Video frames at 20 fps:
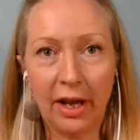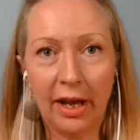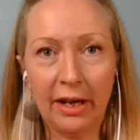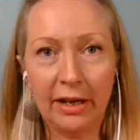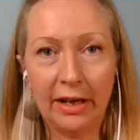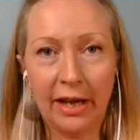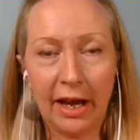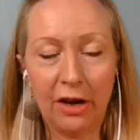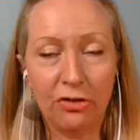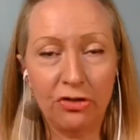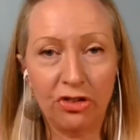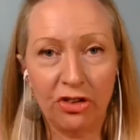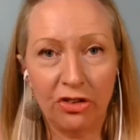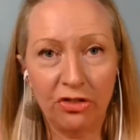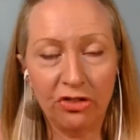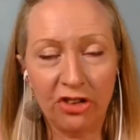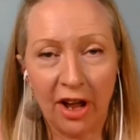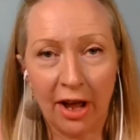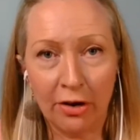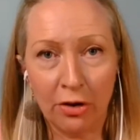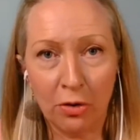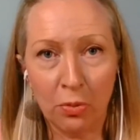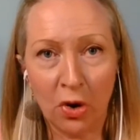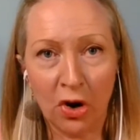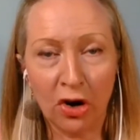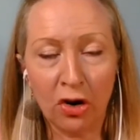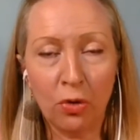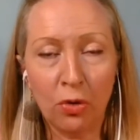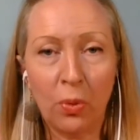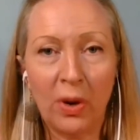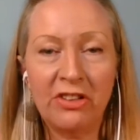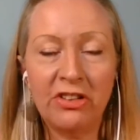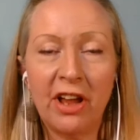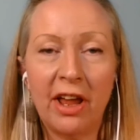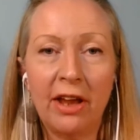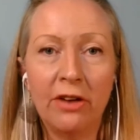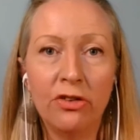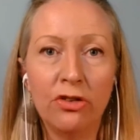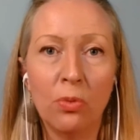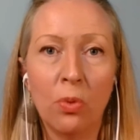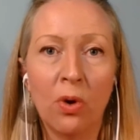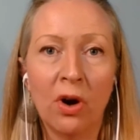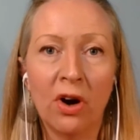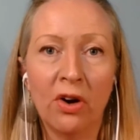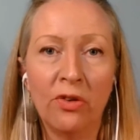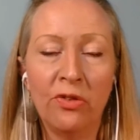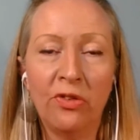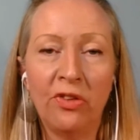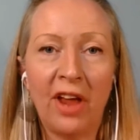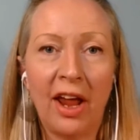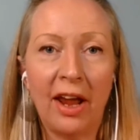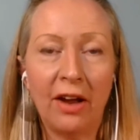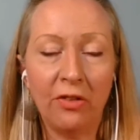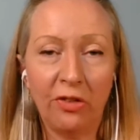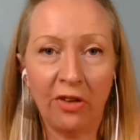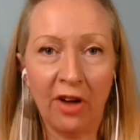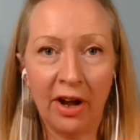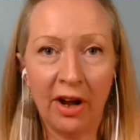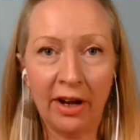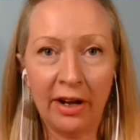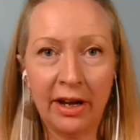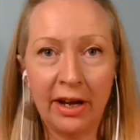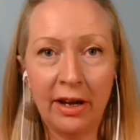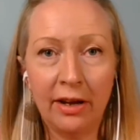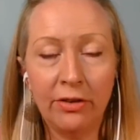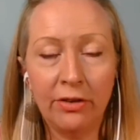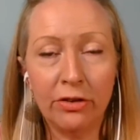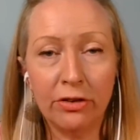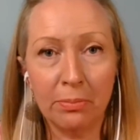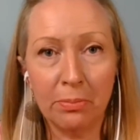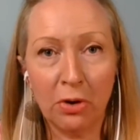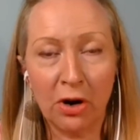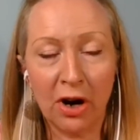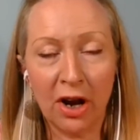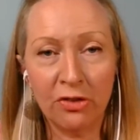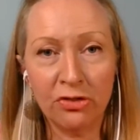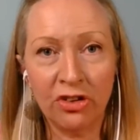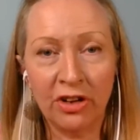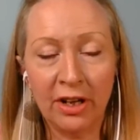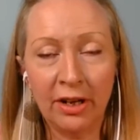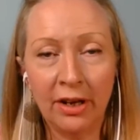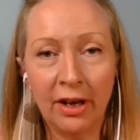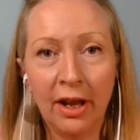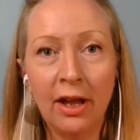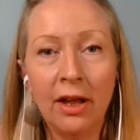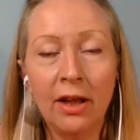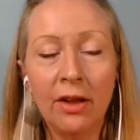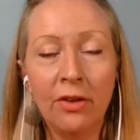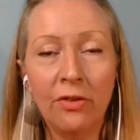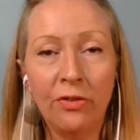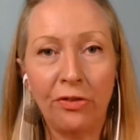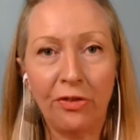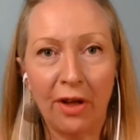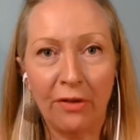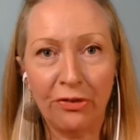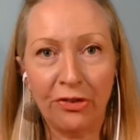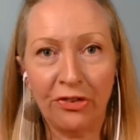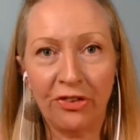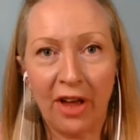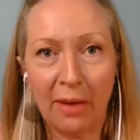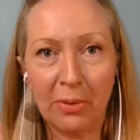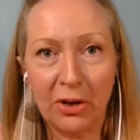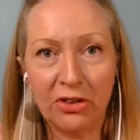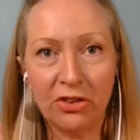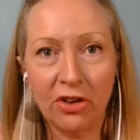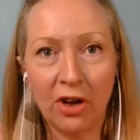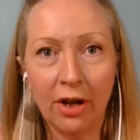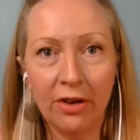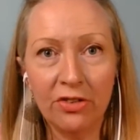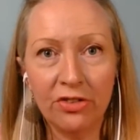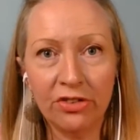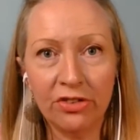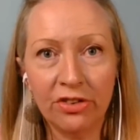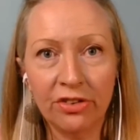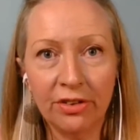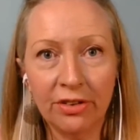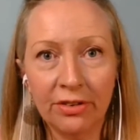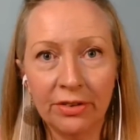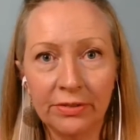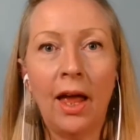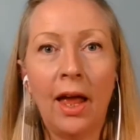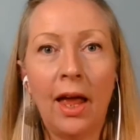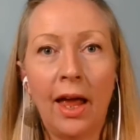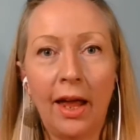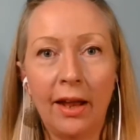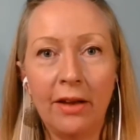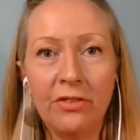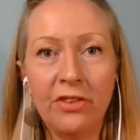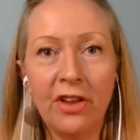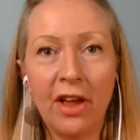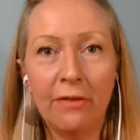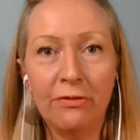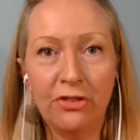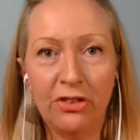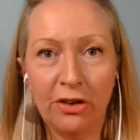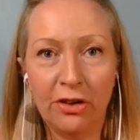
engage in shadow work, we tend towards anxiety, depression, self-sabotage, and have